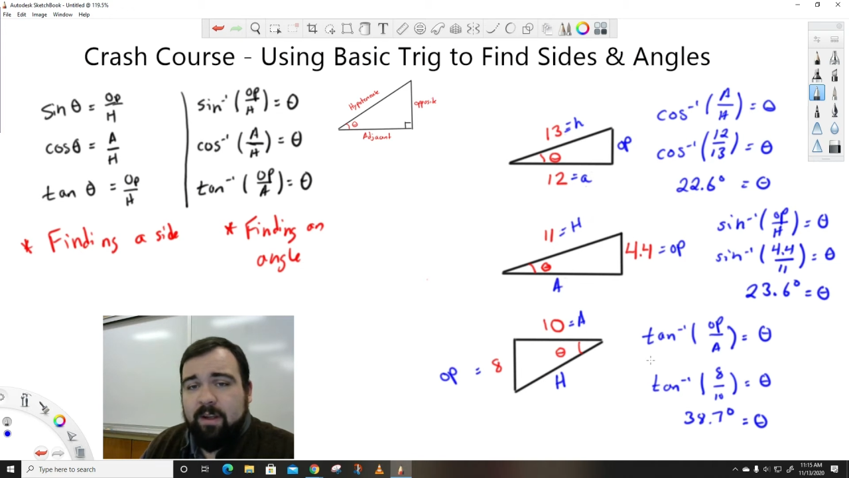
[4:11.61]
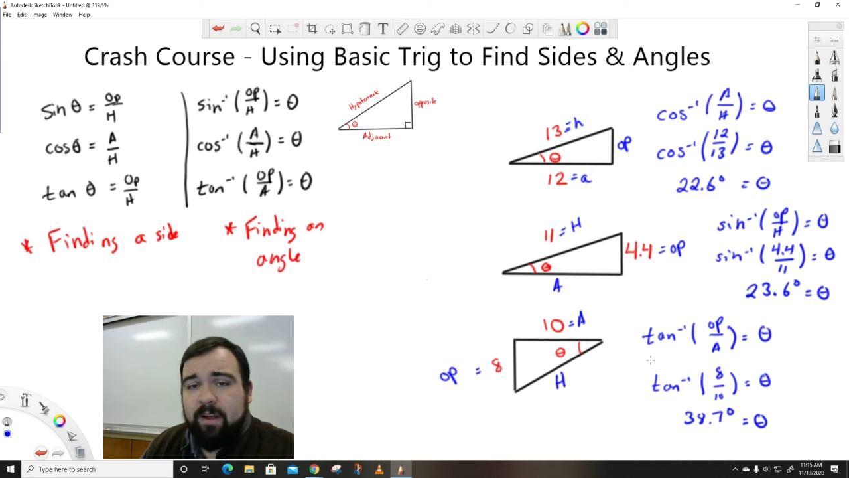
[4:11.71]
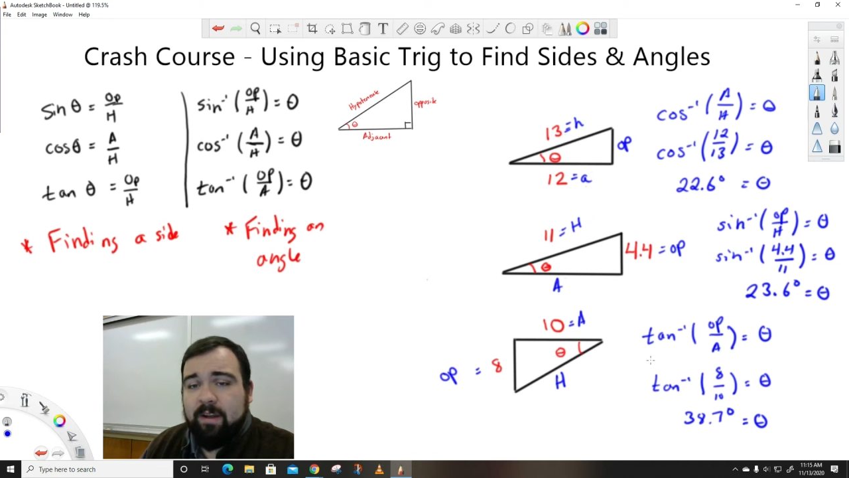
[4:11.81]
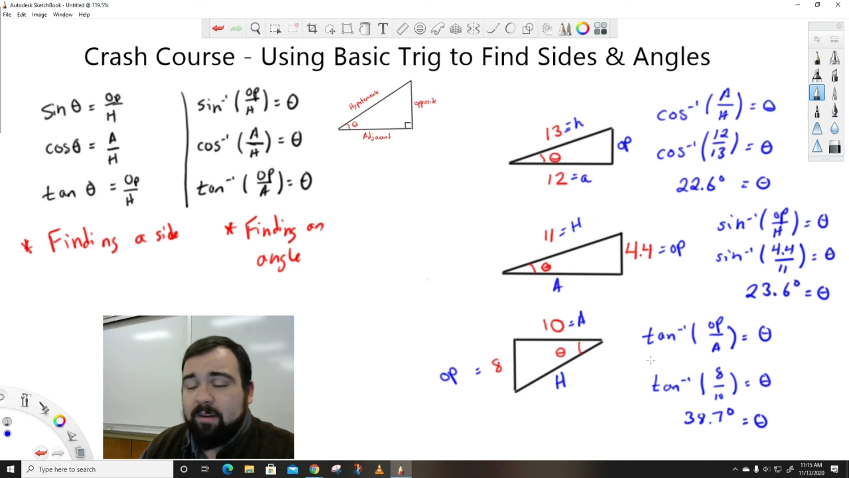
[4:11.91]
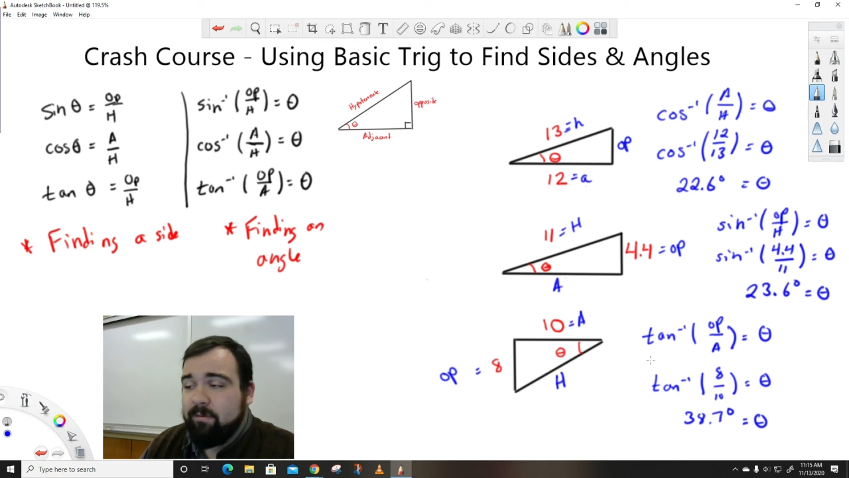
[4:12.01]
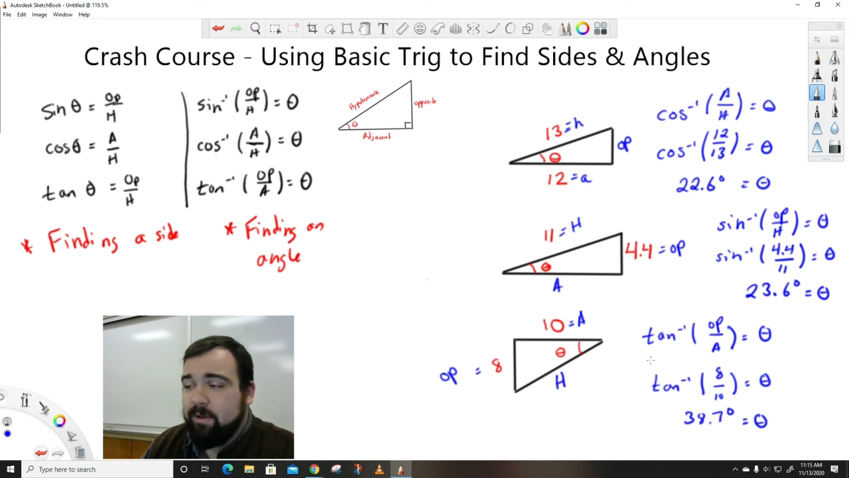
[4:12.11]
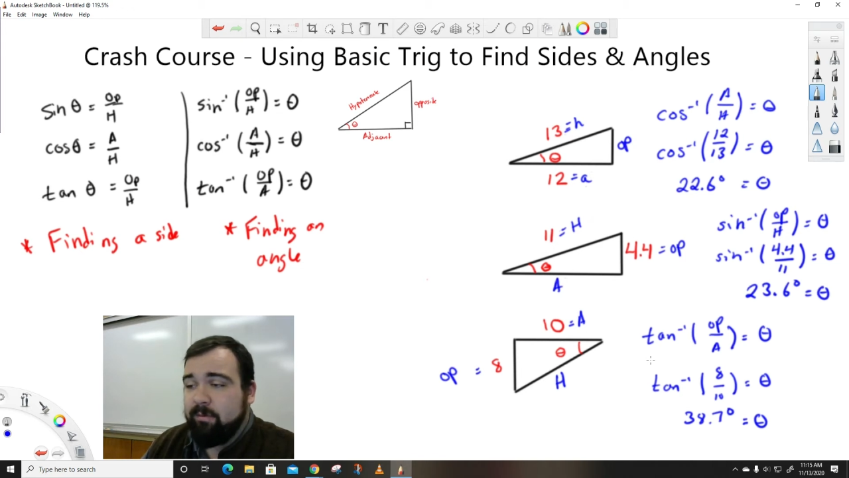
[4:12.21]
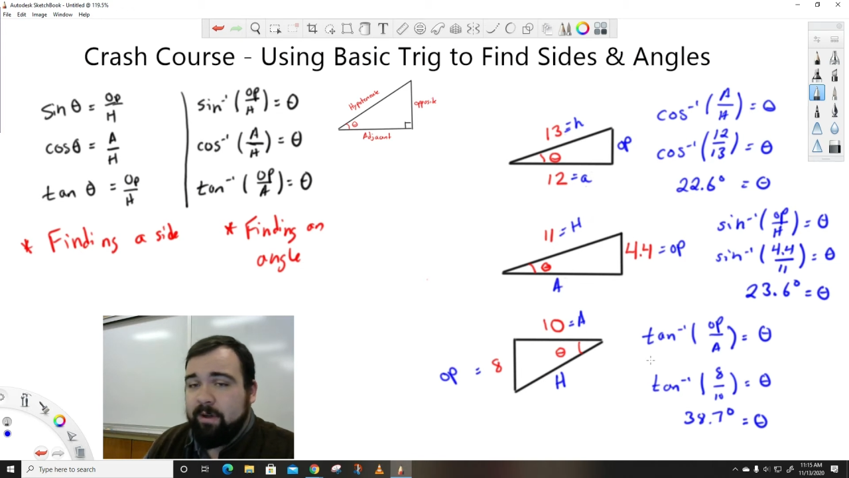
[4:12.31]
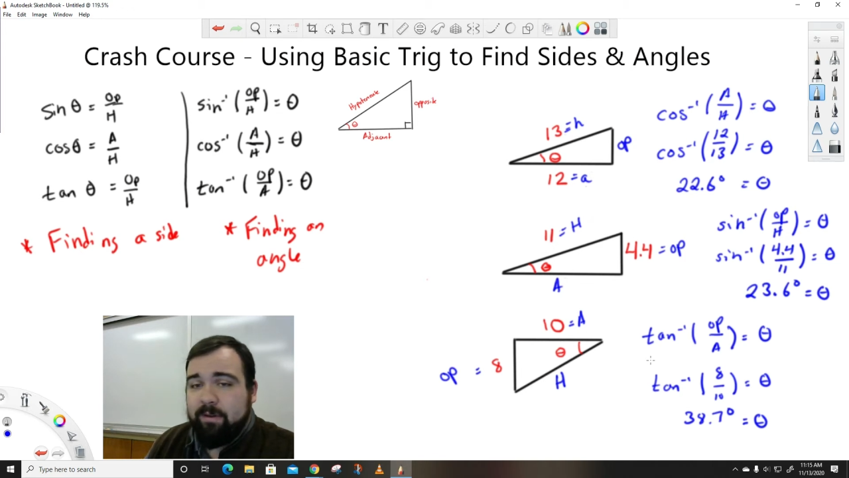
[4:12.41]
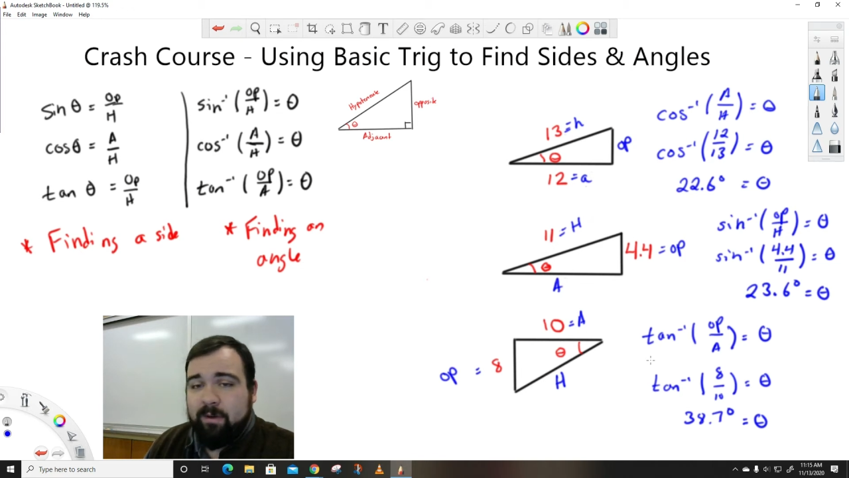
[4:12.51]
and
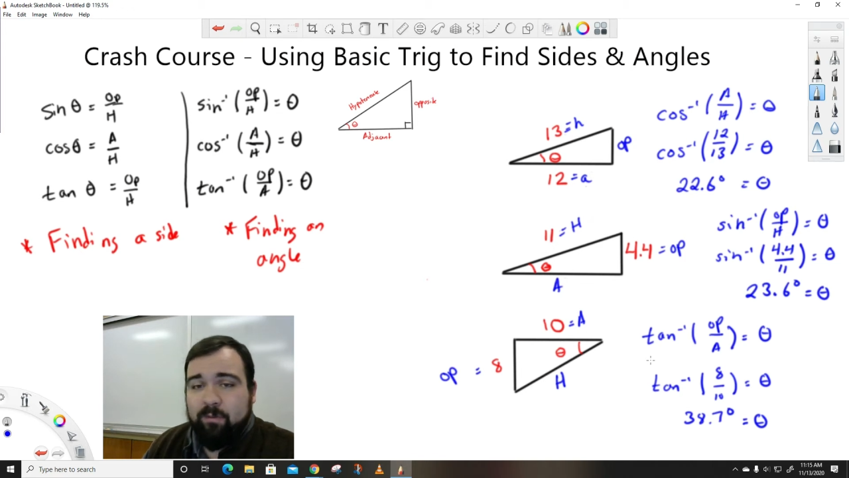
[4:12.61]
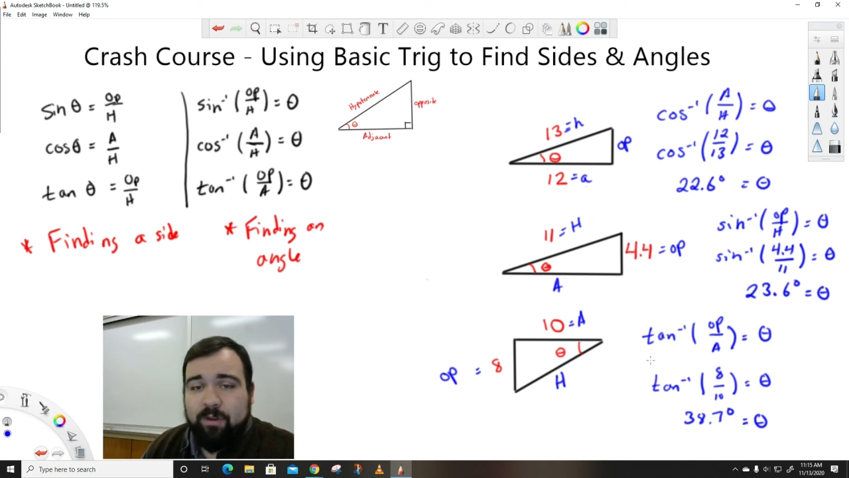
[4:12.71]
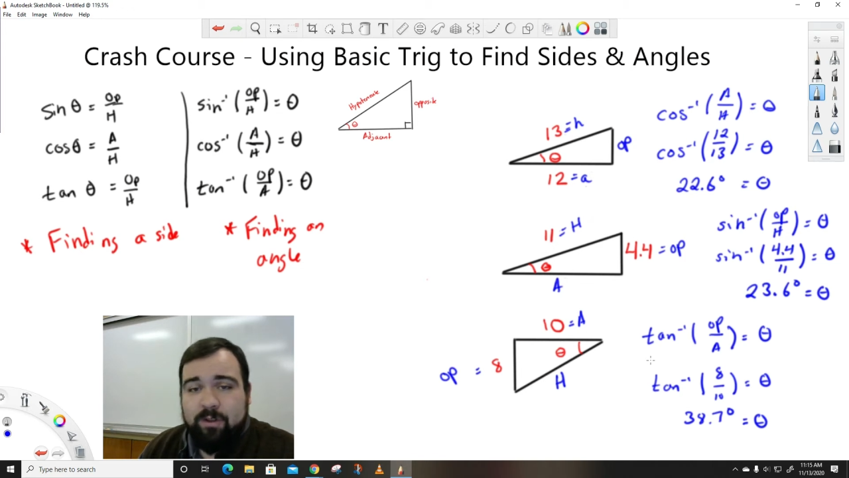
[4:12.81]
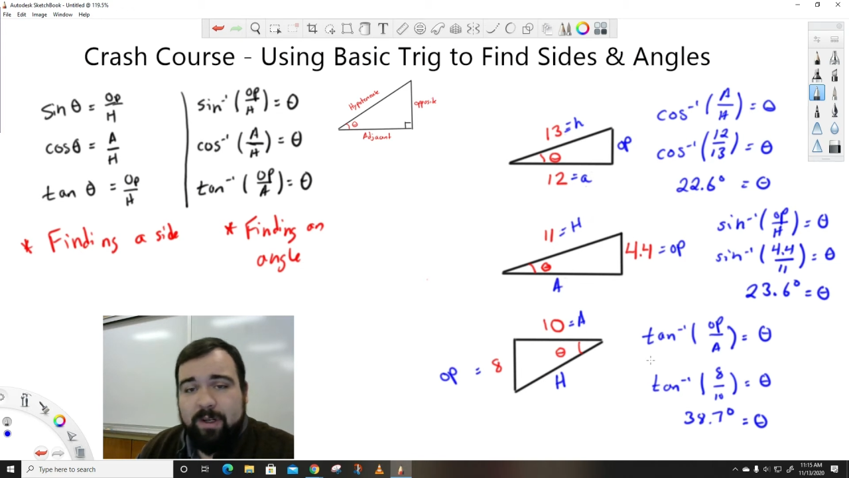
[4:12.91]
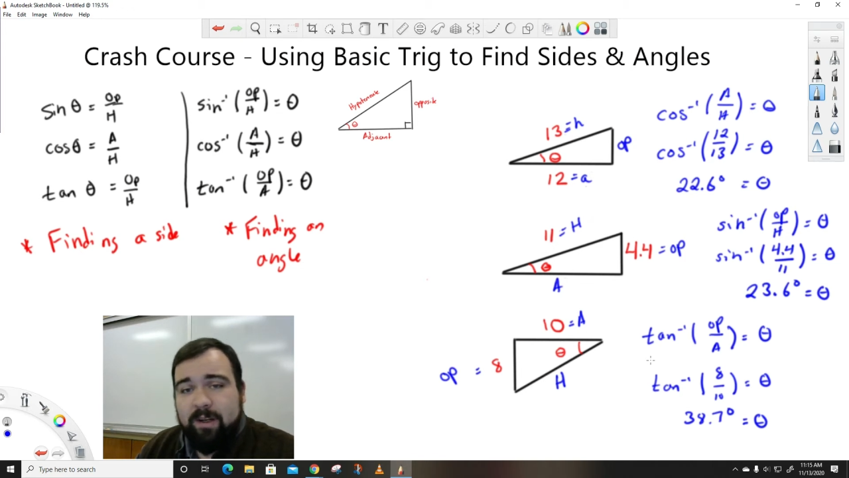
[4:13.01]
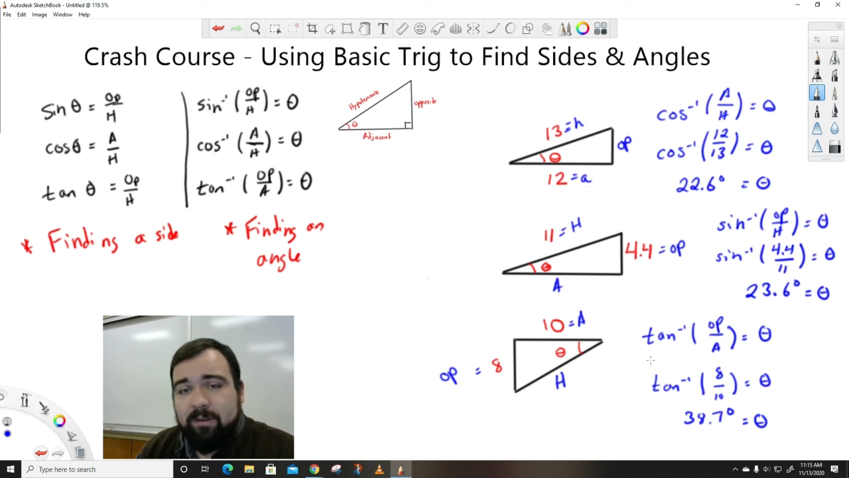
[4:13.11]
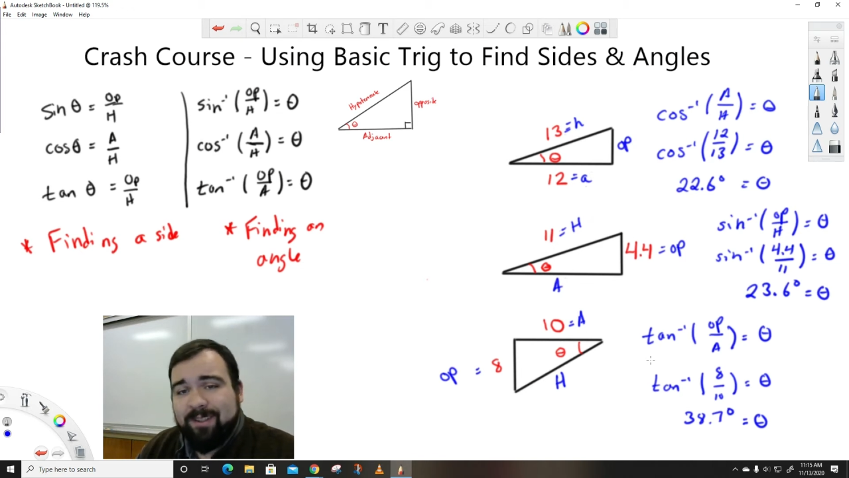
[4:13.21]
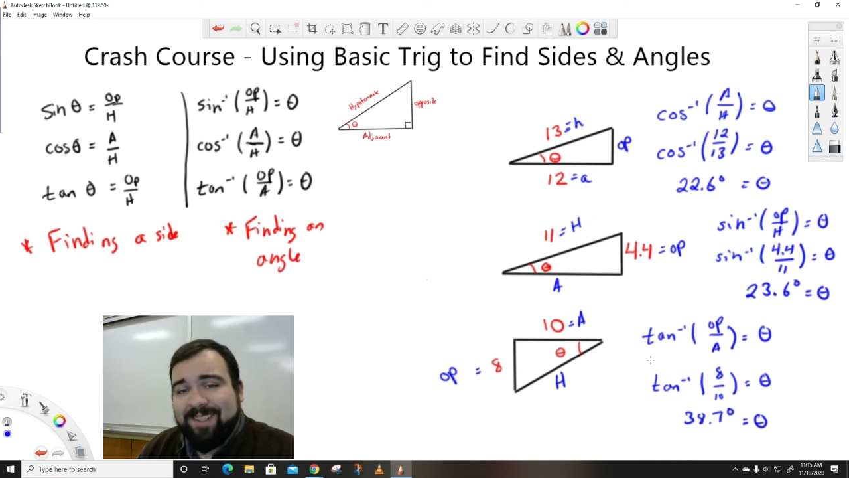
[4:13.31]
recreate 3 more triangles,